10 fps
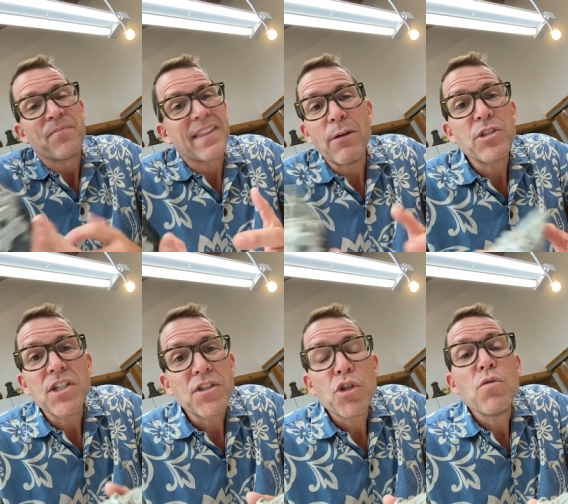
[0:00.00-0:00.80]
that was
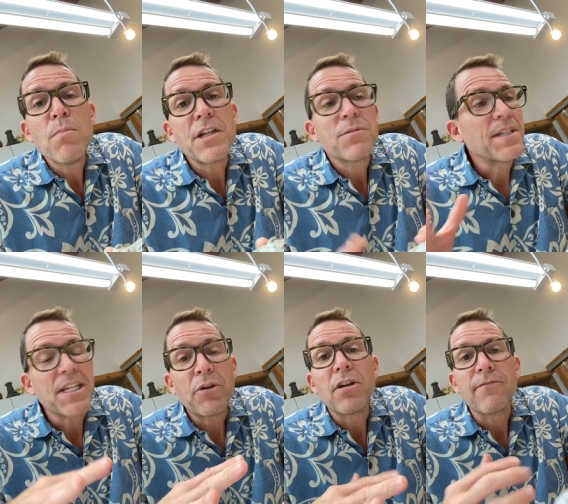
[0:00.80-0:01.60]
just too much
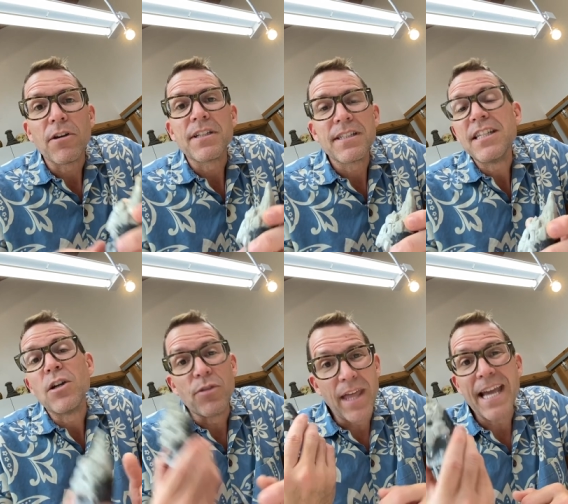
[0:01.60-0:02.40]
material for,
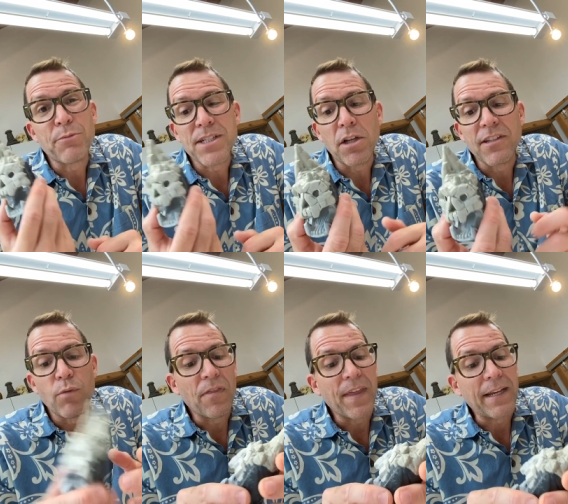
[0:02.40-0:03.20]
the end result of
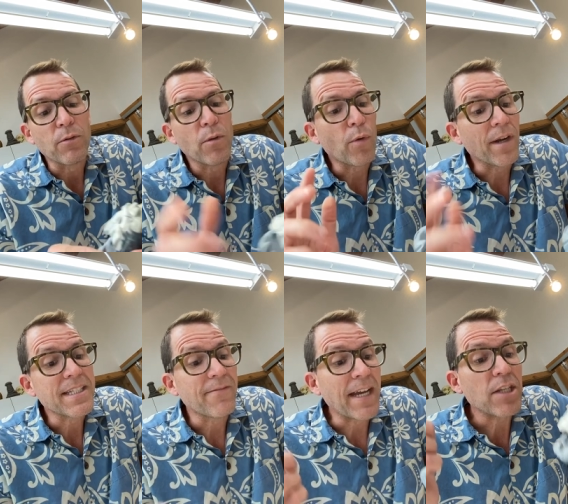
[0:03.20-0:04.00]
one thing.
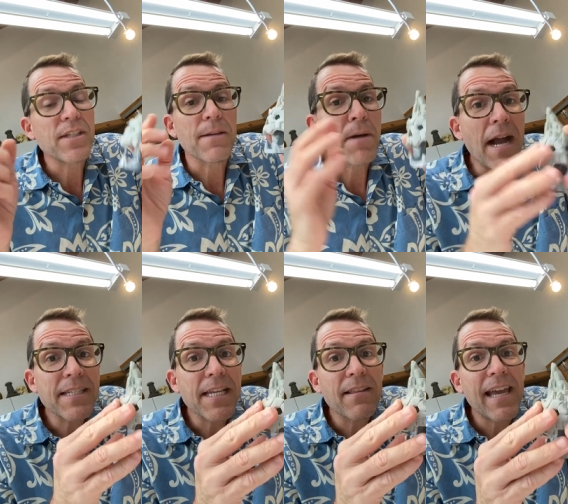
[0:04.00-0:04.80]
Whereas if I use the
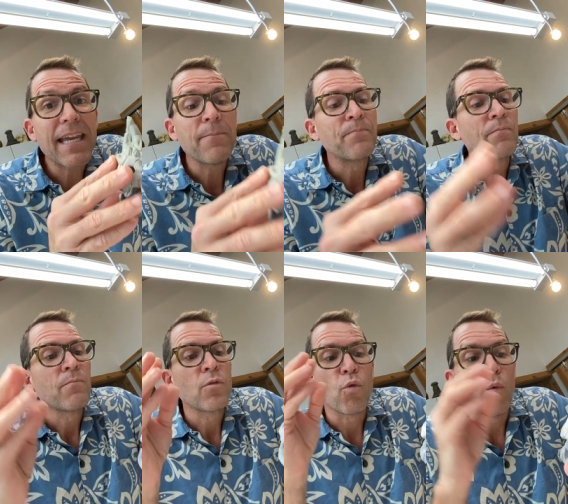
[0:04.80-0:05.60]
epoxy clay,
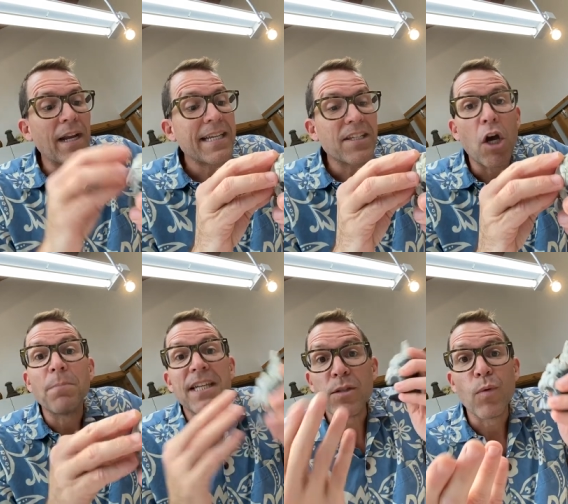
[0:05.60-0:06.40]
What I
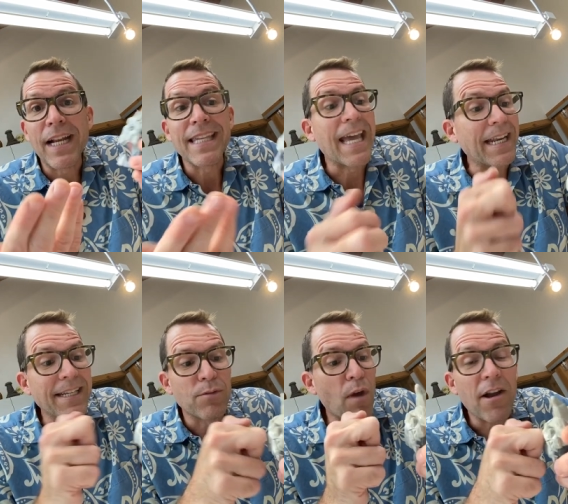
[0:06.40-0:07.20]
sculpt is what I get.
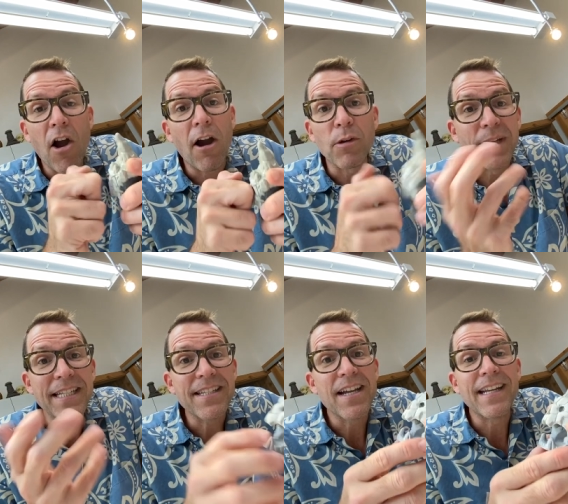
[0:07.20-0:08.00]
It's rock hard when
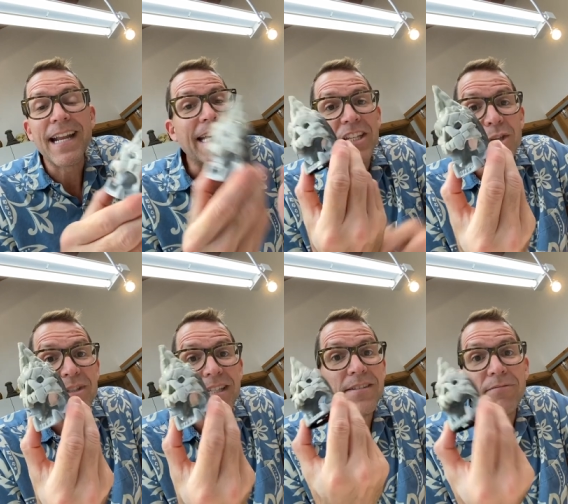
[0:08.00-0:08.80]
it's done, and I can use this